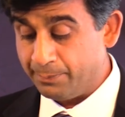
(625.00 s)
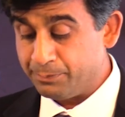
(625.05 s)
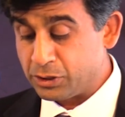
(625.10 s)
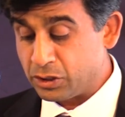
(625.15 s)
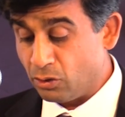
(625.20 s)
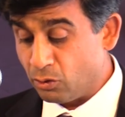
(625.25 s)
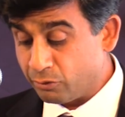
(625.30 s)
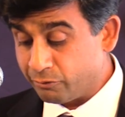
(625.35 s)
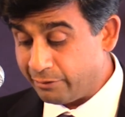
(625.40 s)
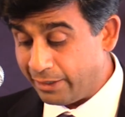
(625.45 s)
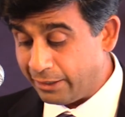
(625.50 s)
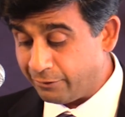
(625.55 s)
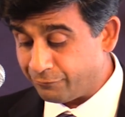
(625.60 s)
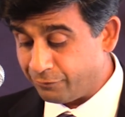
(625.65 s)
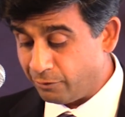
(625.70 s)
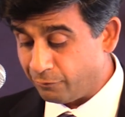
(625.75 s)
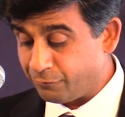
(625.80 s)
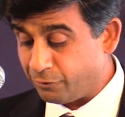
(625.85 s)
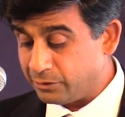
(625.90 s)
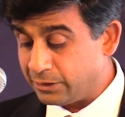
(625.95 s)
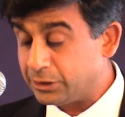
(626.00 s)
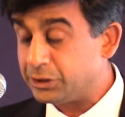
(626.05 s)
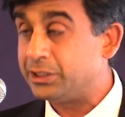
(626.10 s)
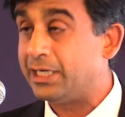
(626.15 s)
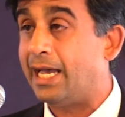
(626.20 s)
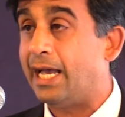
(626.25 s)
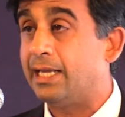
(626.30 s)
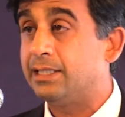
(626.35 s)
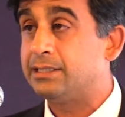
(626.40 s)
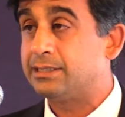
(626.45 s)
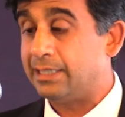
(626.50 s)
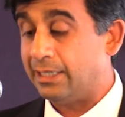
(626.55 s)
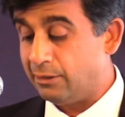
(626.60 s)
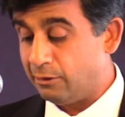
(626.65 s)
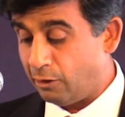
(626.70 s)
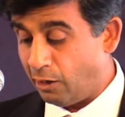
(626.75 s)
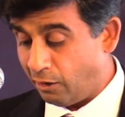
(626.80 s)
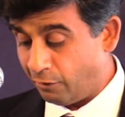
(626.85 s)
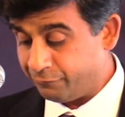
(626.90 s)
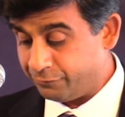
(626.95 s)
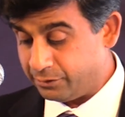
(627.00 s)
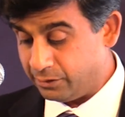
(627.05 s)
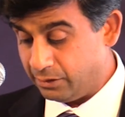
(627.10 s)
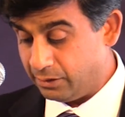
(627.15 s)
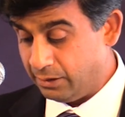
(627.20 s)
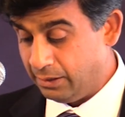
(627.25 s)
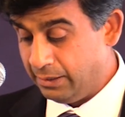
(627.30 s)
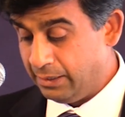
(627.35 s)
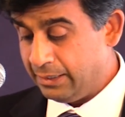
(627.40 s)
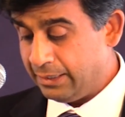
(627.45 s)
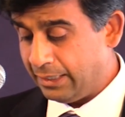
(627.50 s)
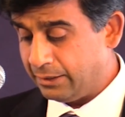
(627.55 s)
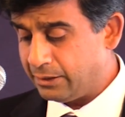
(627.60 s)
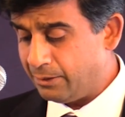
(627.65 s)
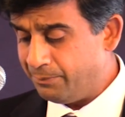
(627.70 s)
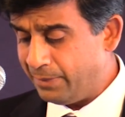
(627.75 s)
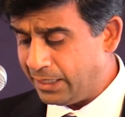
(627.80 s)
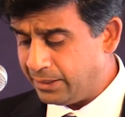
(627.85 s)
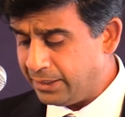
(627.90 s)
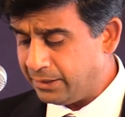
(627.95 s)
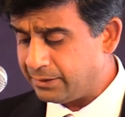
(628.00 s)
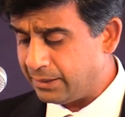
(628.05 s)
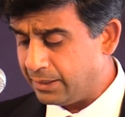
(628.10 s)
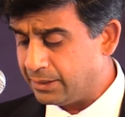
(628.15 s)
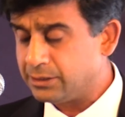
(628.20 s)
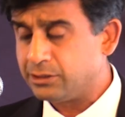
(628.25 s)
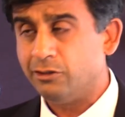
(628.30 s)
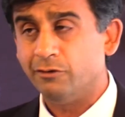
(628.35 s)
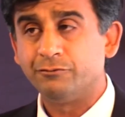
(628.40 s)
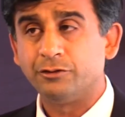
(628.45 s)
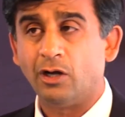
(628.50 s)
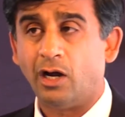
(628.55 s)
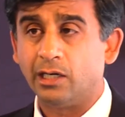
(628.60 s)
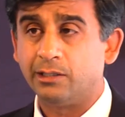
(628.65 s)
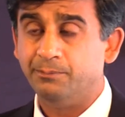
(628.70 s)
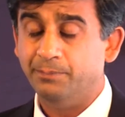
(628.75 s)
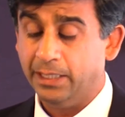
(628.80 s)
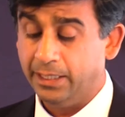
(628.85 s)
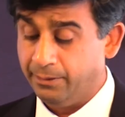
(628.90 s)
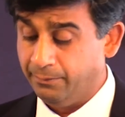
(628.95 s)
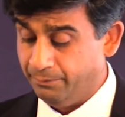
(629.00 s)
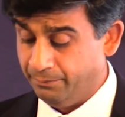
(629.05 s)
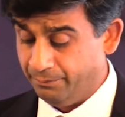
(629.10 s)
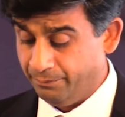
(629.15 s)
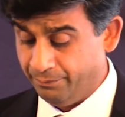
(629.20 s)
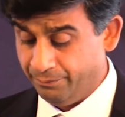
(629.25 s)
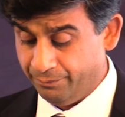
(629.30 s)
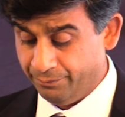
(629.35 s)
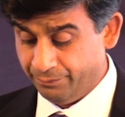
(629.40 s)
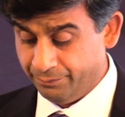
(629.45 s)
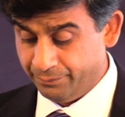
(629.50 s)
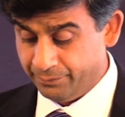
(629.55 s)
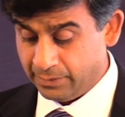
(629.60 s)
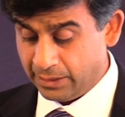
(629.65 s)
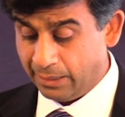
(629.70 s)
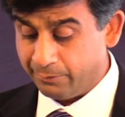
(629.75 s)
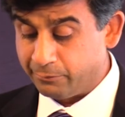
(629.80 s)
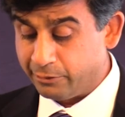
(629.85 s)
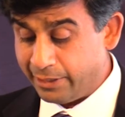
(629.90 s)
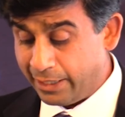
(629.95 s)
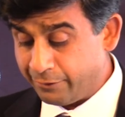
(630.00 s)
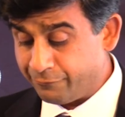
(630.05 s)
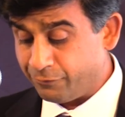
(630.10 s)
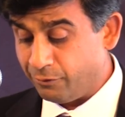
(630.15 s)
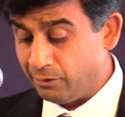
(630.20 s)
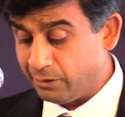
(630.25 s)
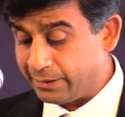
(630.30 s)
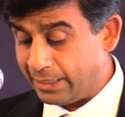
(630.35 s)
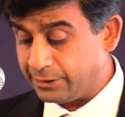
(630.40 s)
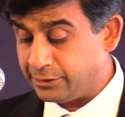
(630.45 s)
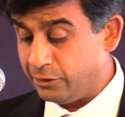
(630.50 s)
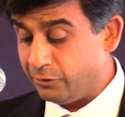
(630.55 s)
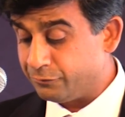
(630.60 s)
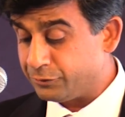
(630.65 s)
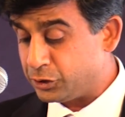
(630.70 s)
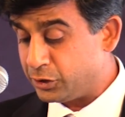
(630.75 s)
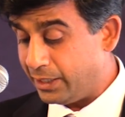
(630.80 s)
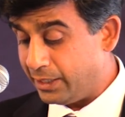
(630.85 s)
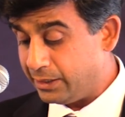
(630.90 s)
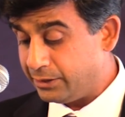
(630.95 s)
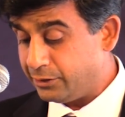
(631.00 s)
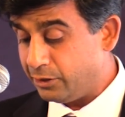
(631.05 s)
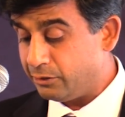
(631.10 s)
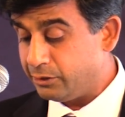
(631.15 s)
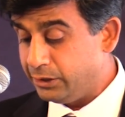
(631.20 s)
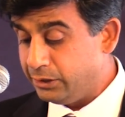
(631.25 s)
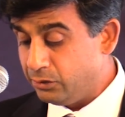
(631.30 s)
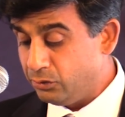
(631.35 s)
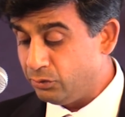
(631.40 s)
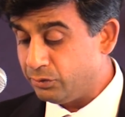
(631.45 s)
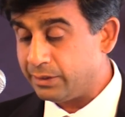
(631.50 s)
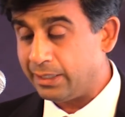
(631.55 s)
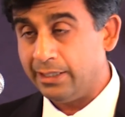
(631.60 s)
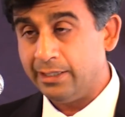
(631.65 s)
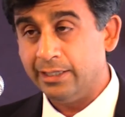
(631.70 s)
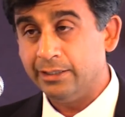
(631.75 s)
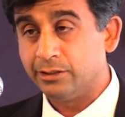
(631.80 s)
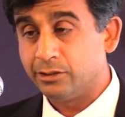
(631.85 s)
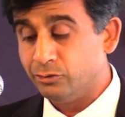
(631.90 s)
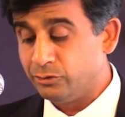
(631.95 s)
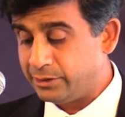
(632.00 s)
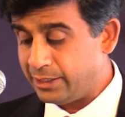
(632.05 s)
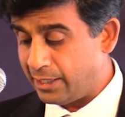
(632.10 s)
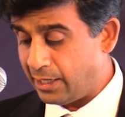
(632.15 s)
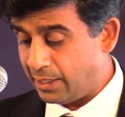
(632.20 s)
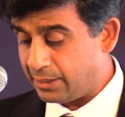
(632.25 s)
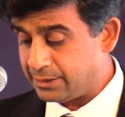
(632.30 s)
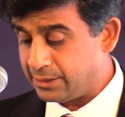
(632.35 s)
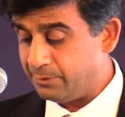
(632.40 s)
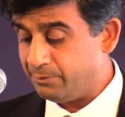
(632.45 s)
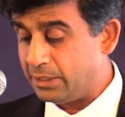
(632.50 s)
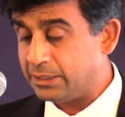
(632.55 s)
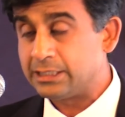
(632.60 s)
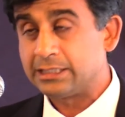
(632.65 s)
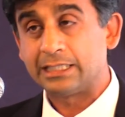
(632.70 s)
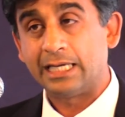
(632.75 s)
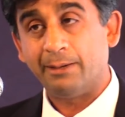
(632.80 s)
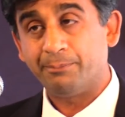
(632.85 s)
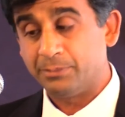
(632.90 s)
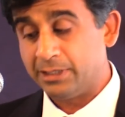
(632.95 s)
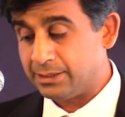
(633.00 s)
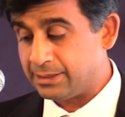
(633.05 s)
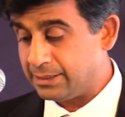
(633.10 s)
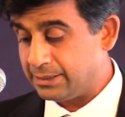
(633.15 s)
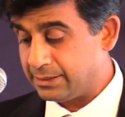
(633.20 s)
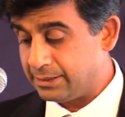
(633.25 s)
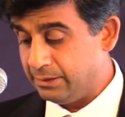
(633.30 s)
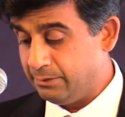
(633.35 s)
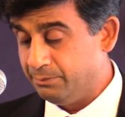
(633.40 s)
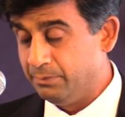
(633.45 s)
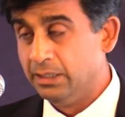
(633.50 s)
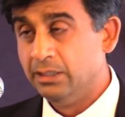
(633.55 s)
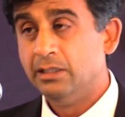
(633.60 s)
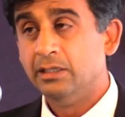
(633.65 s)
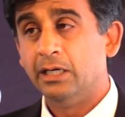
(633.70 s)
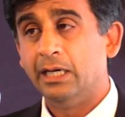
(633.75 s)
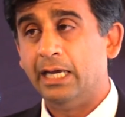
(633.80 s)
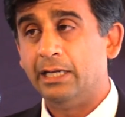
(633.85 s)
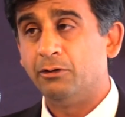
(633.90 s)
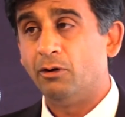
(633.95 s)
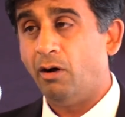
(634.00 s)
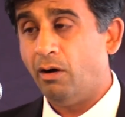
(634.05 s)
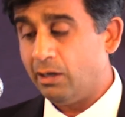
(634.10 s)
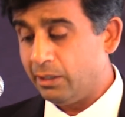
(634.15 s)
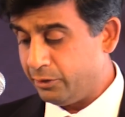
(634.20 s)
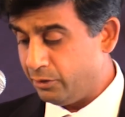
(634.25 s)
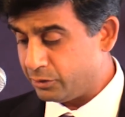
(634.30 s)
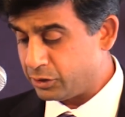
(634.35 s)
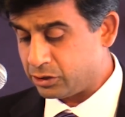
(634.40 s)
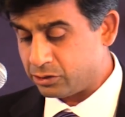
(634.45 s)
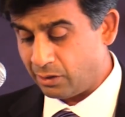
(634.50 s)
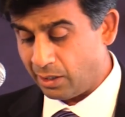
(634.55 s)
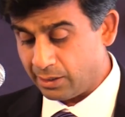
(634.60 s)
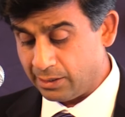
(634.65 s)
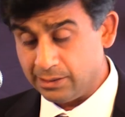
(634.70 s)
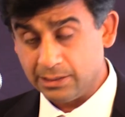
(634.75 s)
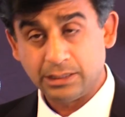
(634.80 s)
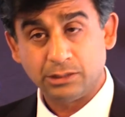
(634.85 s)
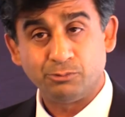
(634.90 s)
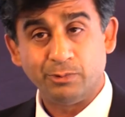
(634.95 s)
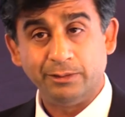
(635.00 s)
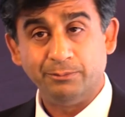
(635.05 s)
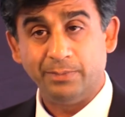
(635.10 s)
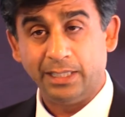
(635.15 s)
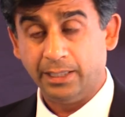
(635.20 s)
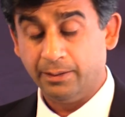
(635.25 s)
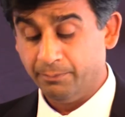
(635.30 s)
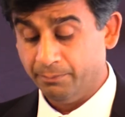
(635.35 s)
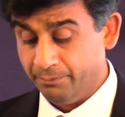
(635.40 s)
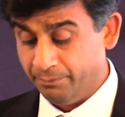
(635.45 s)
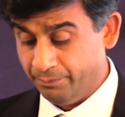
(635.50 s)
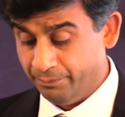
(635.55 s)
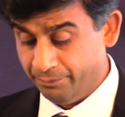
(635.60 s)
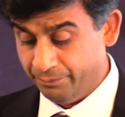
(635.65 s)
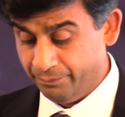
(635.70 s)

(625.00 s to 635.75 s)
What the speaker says: I'm so grateful for the chats and laughter and the many things you've taught me. I'm grateful that you've shared your youth and enthusiasm and skepticism and all your struggles with me.